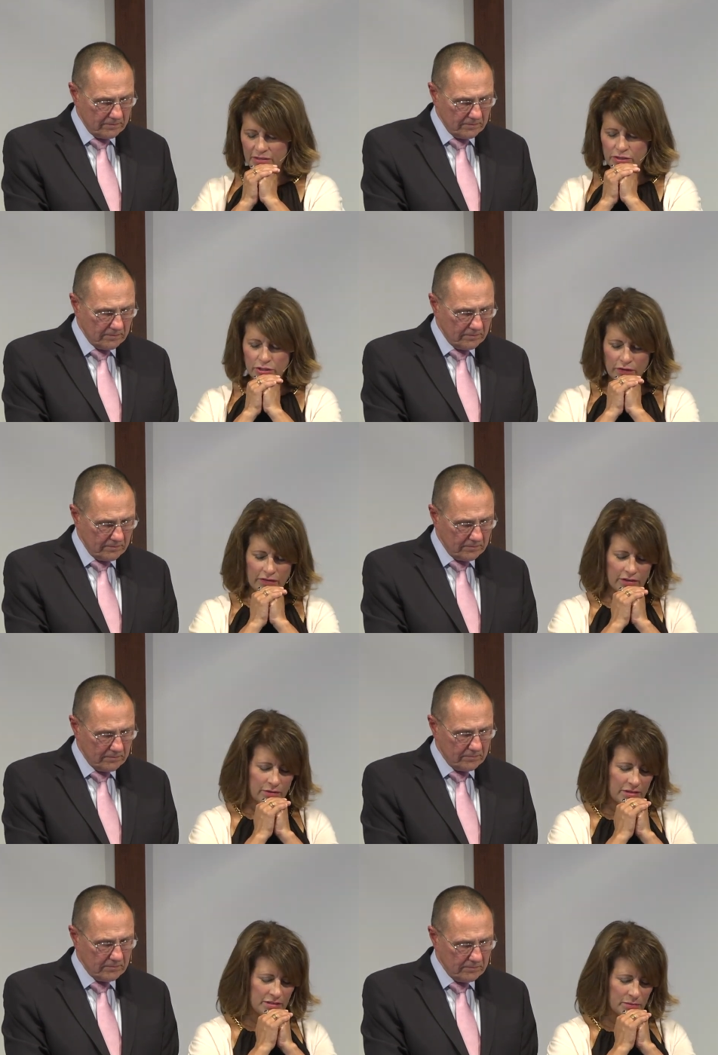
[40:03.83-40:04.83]
Speaker 1: serving
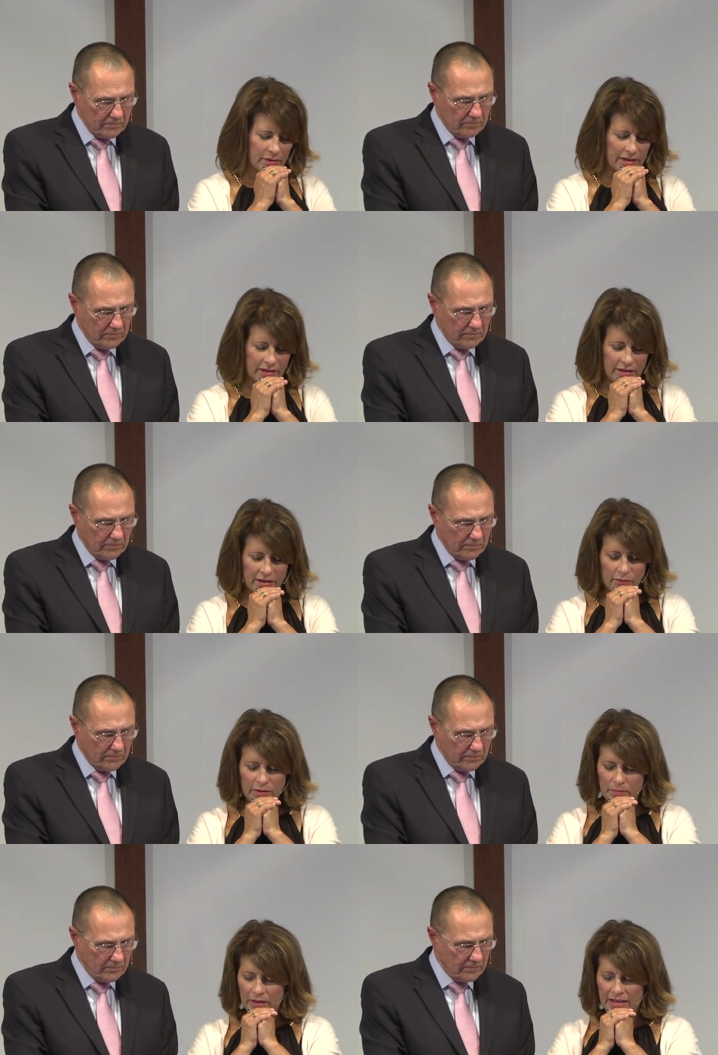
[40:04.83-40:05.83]
you this week.
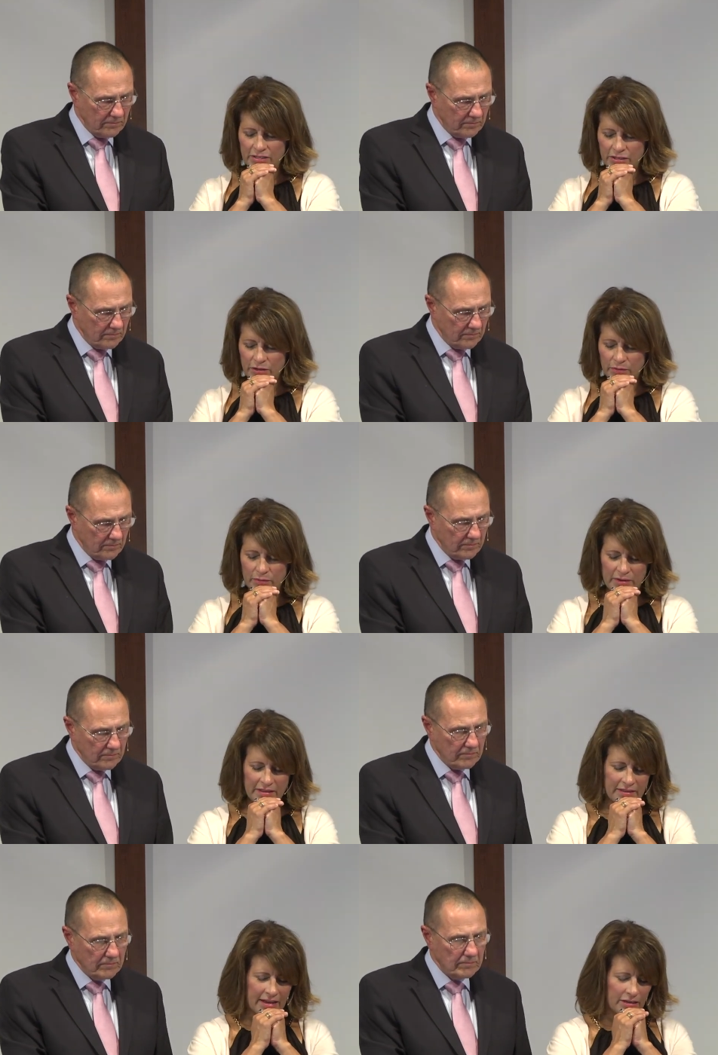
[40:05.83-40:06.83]
We bless you, and we
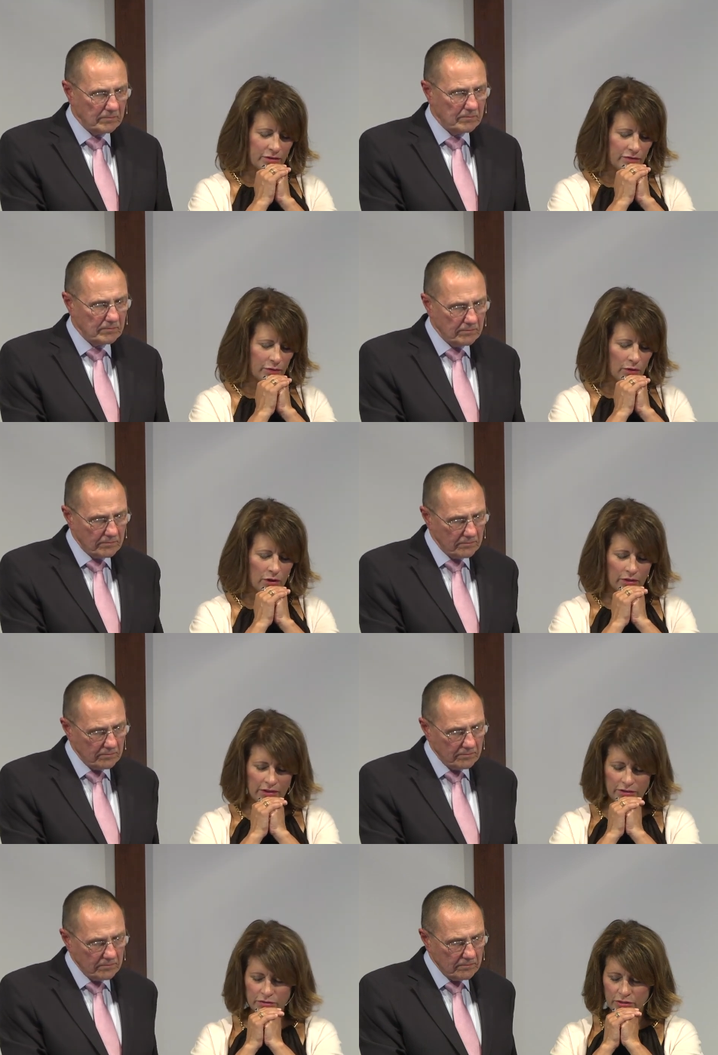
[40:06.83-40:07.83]
thank you for all
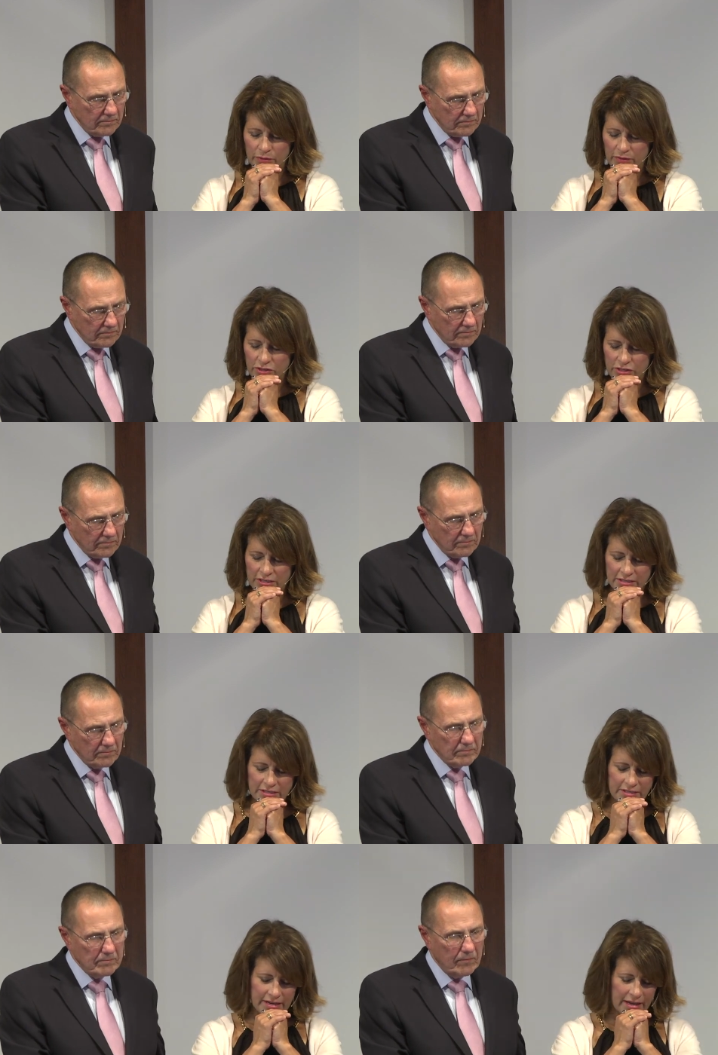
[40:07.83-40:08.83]
that you do. In
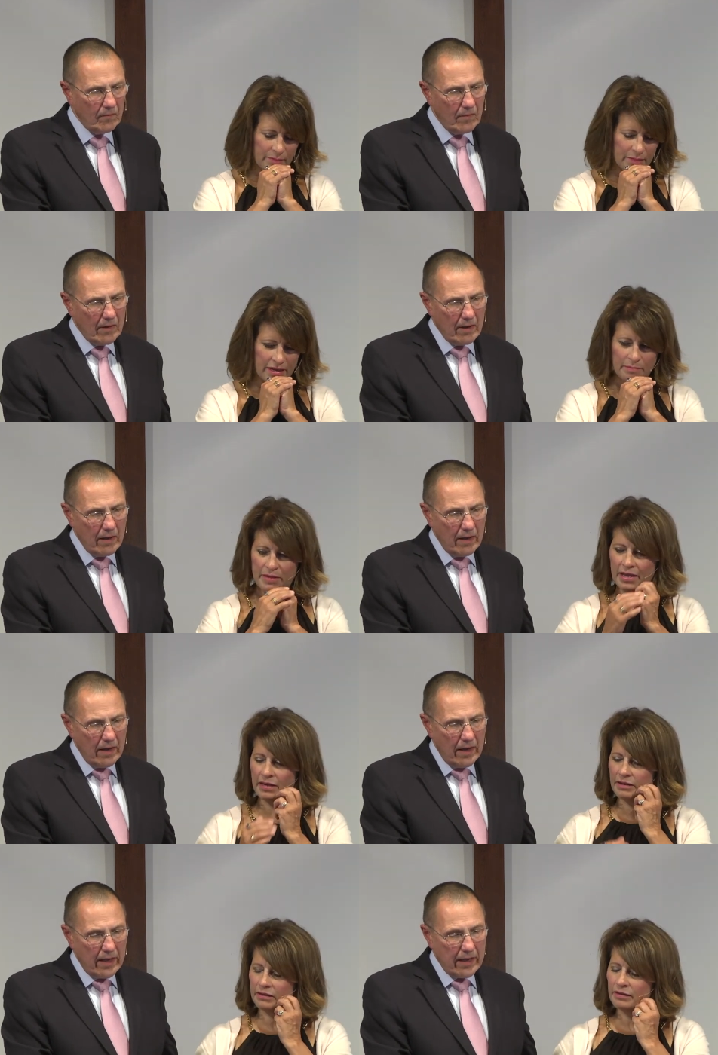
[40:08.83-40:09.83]
Jesus' name,
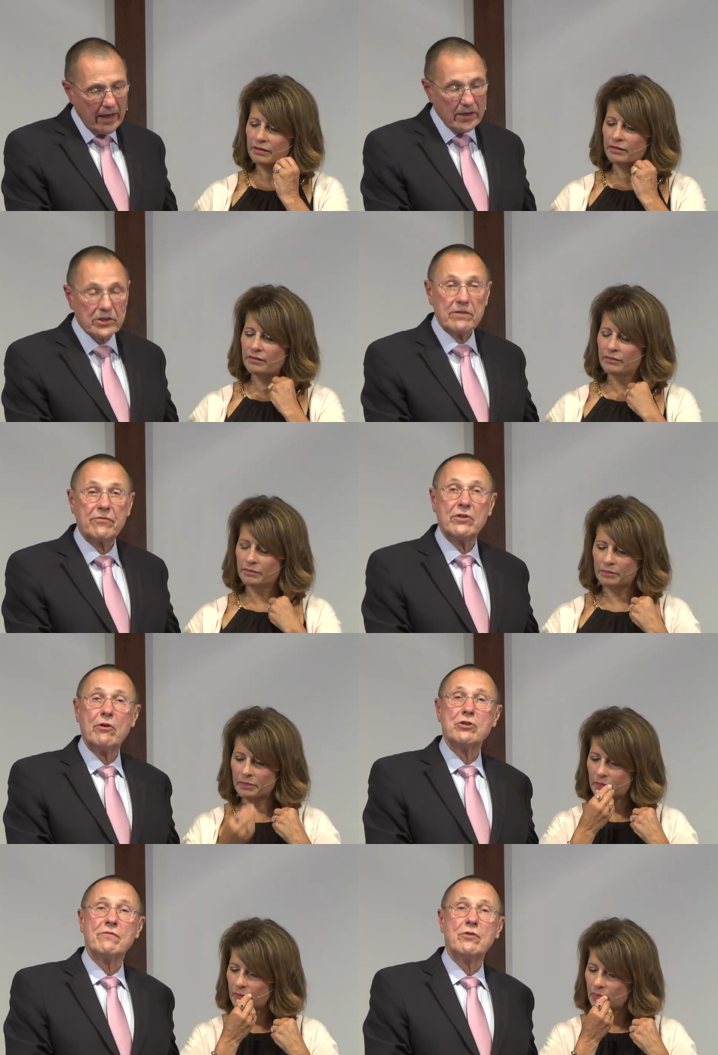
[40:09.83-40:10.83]
amen.
Speaker 2: Yes, and for
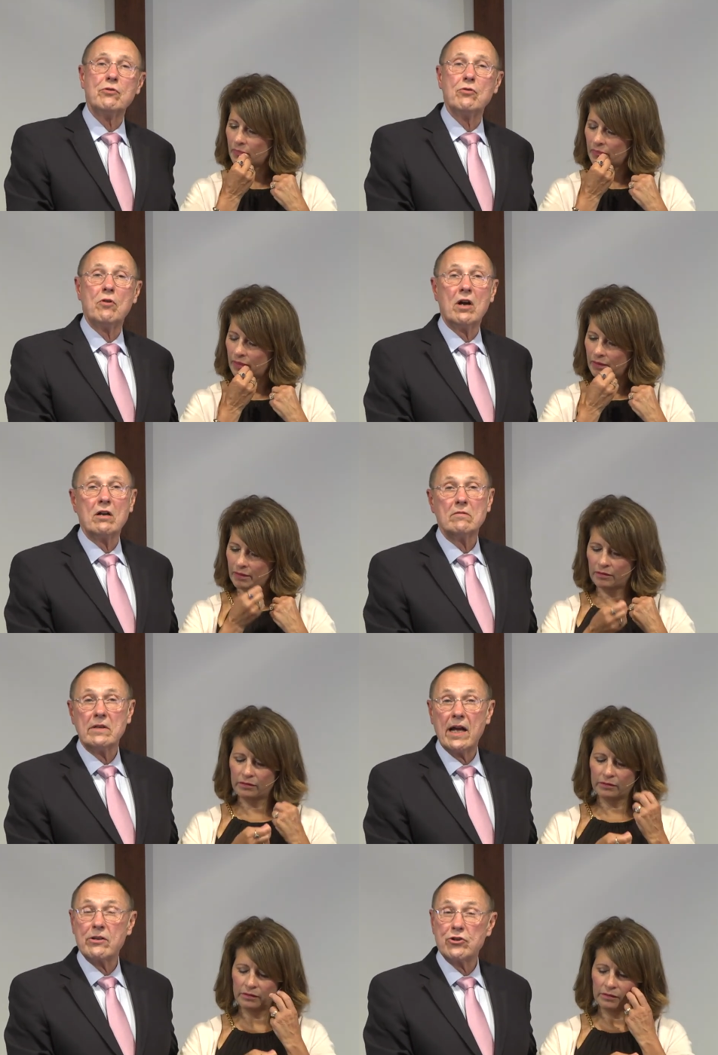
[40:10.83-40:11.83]
those of you who are
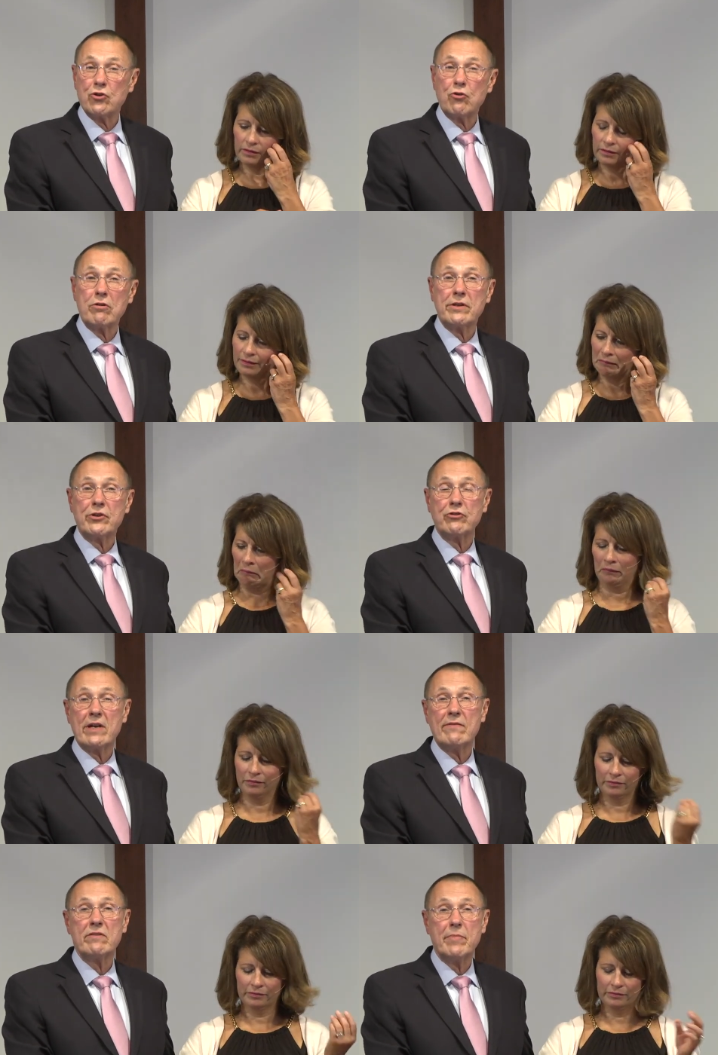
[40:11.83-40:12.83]
not sure that
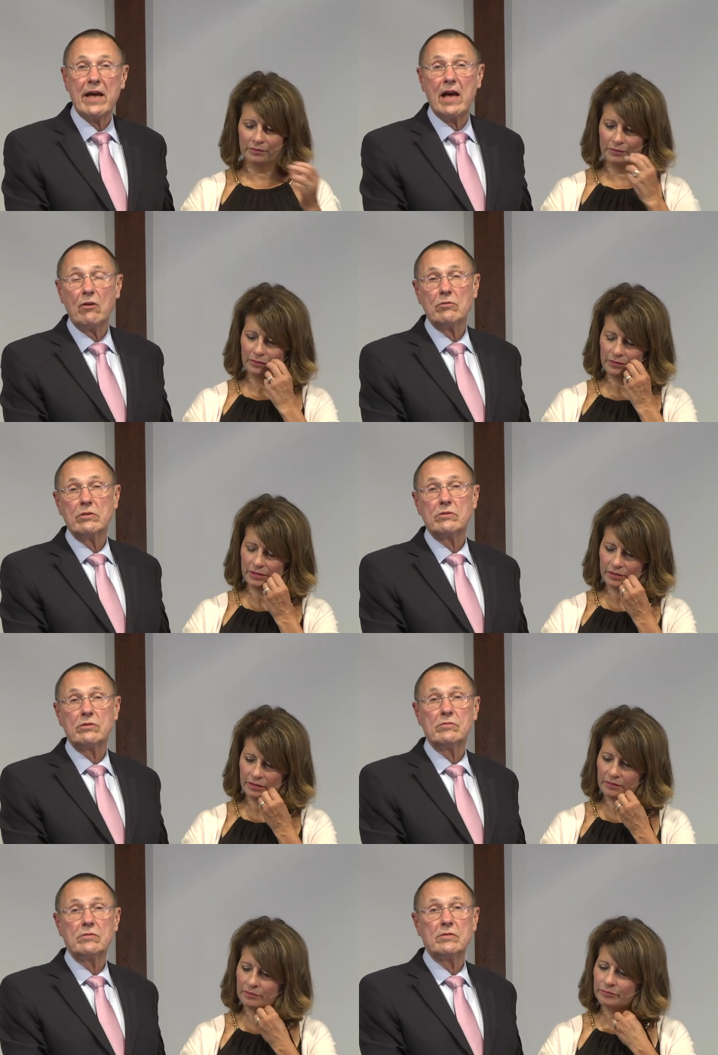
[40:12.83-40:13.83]
you're heaven bound,
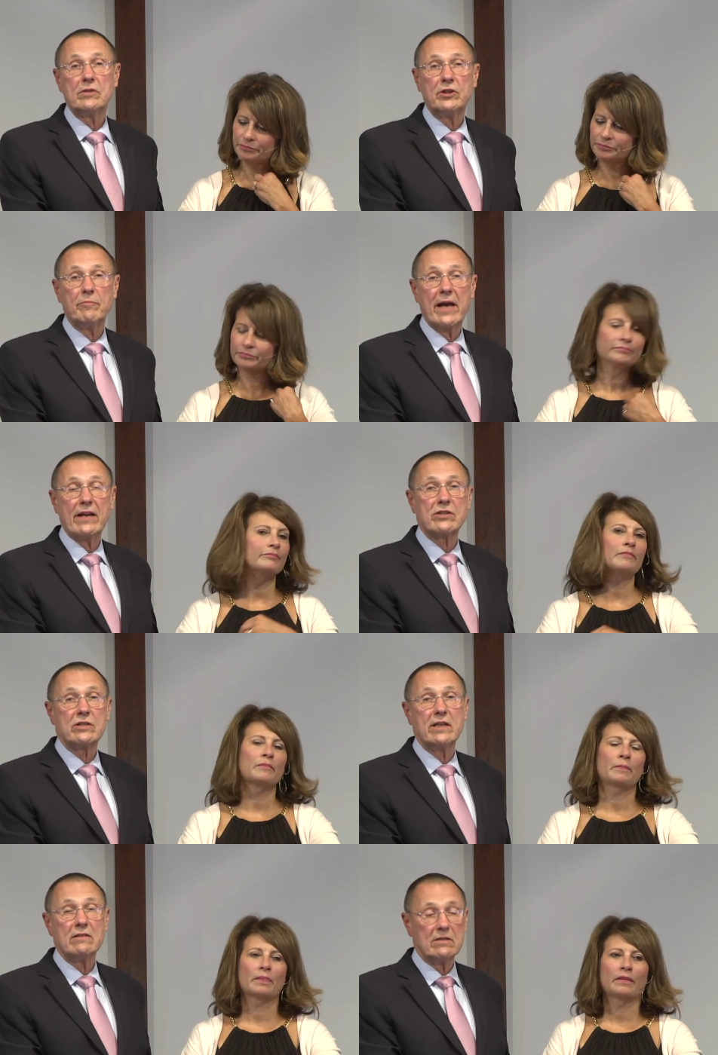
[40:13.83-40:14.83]
you're
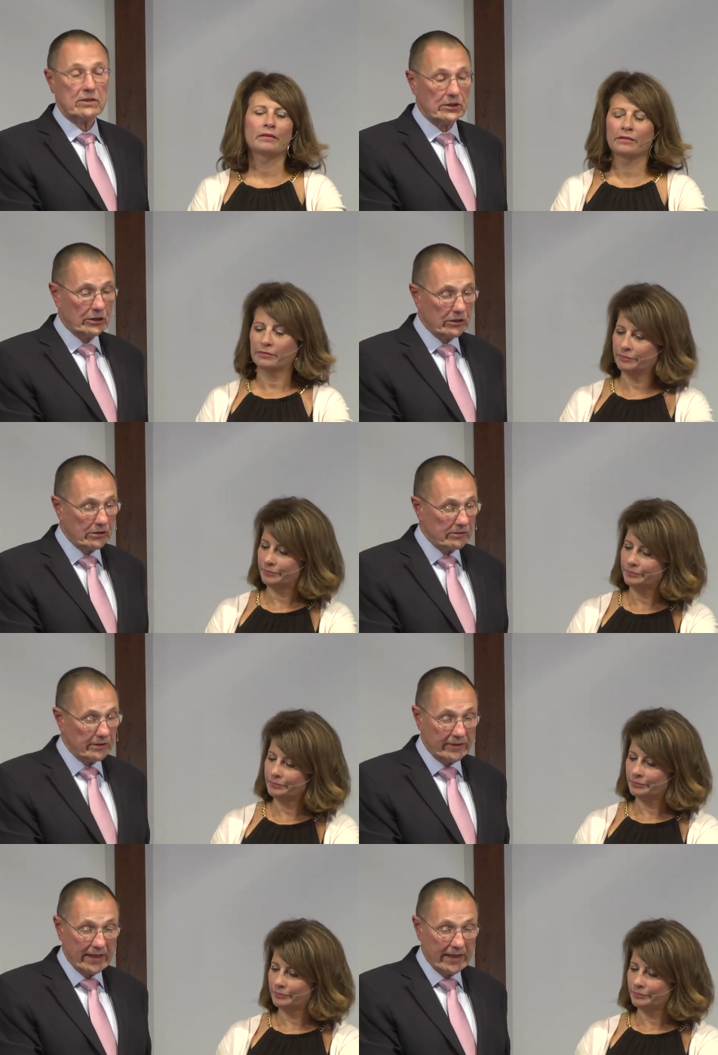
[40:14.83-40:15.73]
backslidden, you're, you've